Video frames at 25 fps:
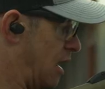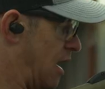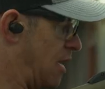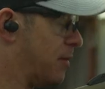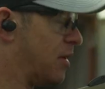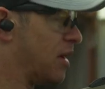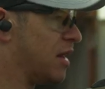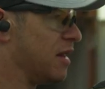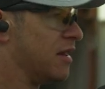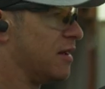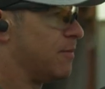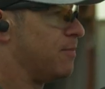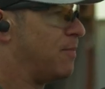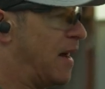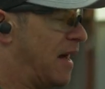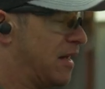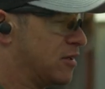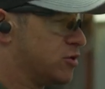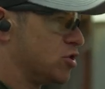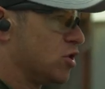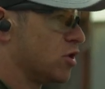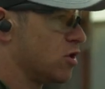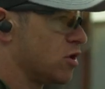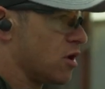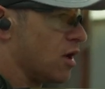I'm going to let
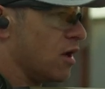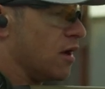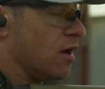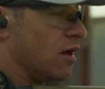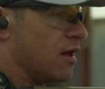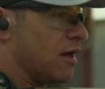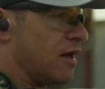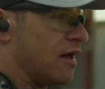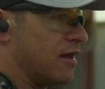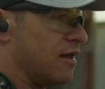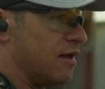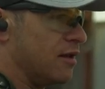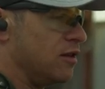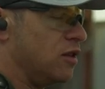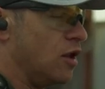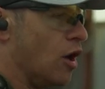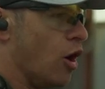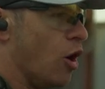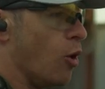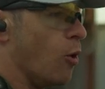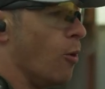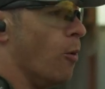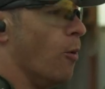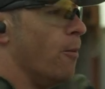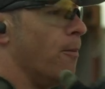Patrick
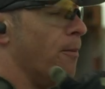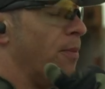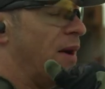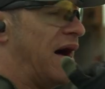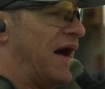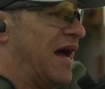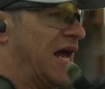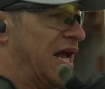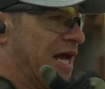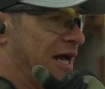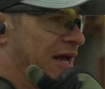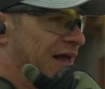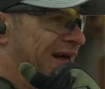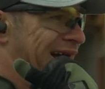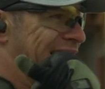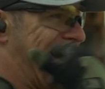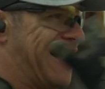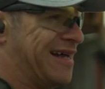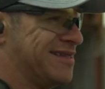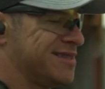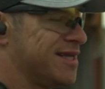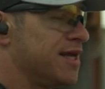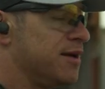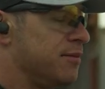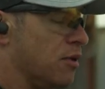know by
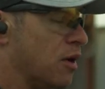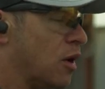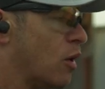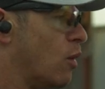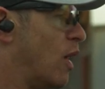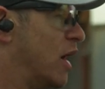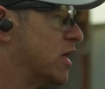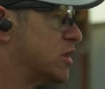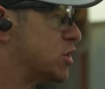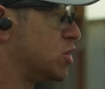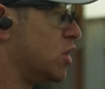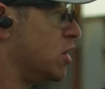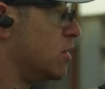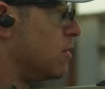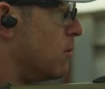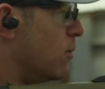asking him a question,